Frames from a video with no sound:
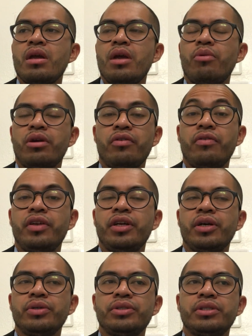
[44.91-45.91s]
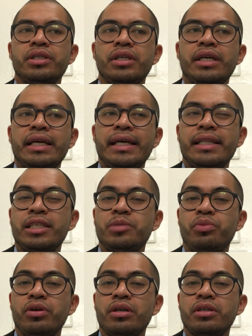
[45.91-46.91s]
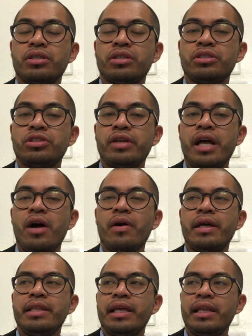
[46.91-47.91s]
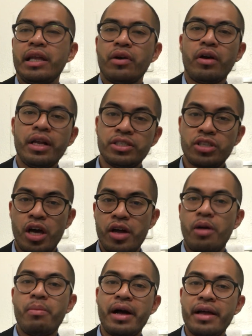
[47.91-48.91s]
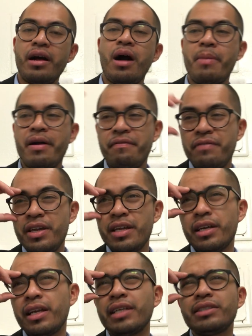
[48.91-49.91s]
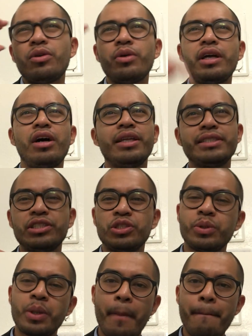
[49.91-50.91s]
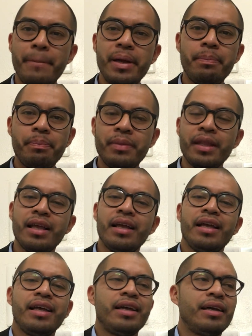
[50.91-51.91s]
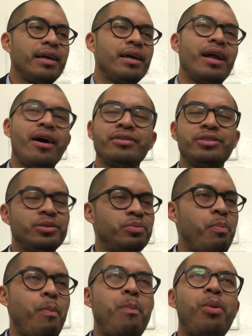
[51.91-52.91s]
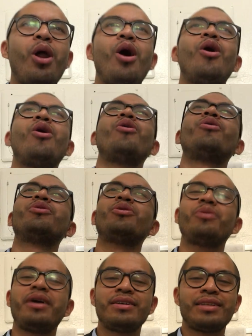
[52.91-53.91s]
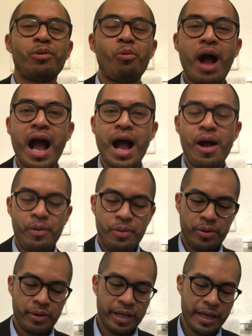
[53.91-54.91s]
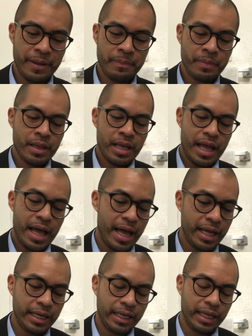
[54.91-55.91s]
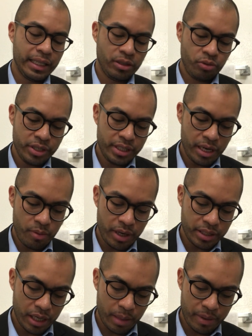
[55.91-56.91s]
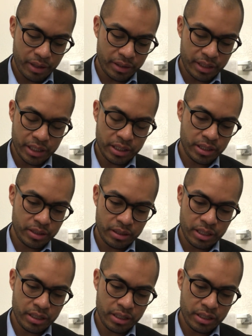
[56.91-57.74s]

of her videos. And this book stood out. And then later on, I saw it on my feed. And I said, okay, I'll listen to it. Beep. And I was just blown away. I was like, wow. Okay. And the reason I want to talk about this